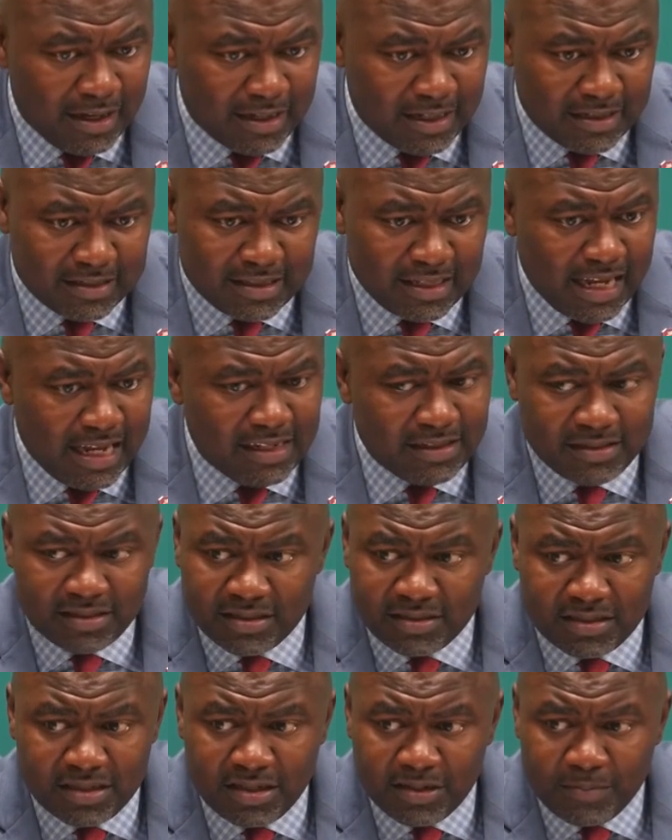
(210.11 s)
against an
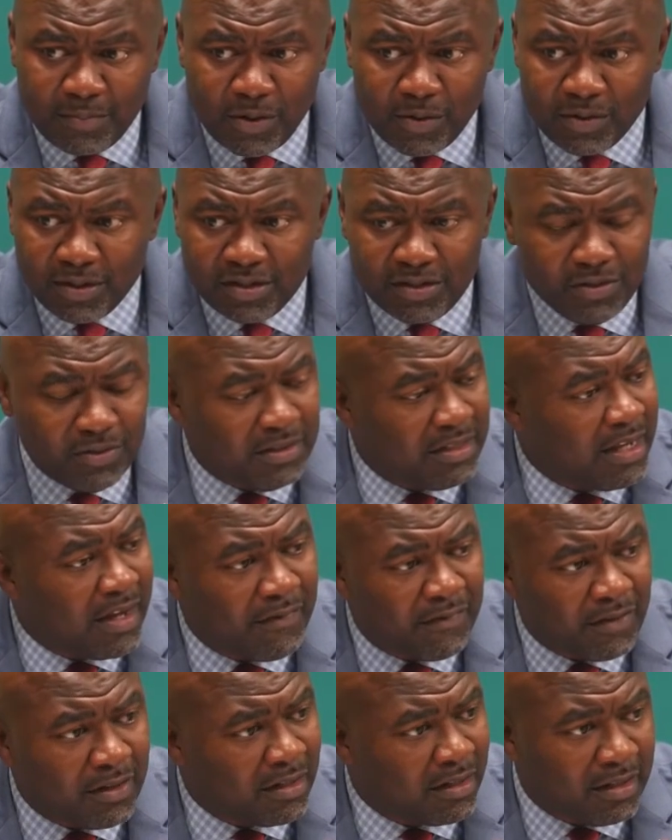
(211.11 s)
ACC opponent, you
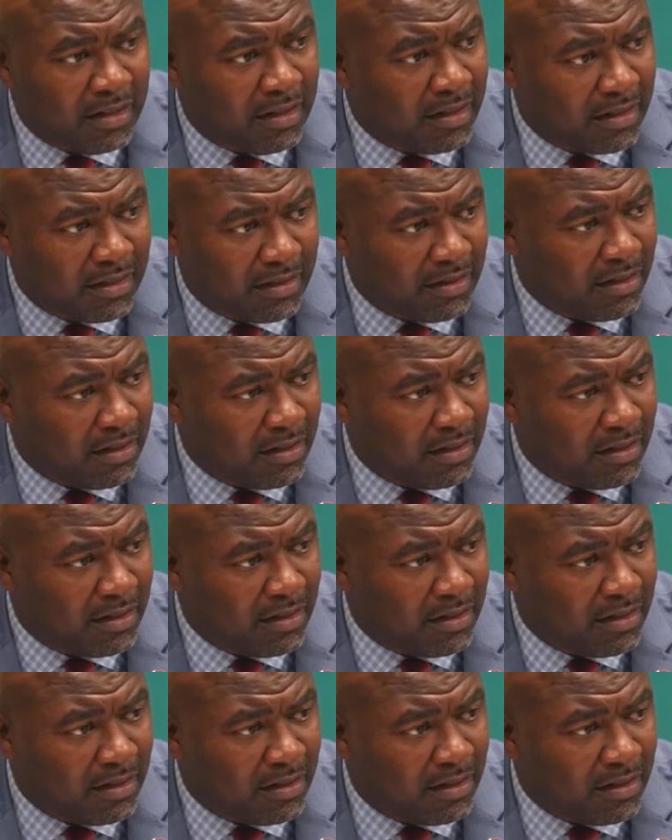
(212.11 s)
definitely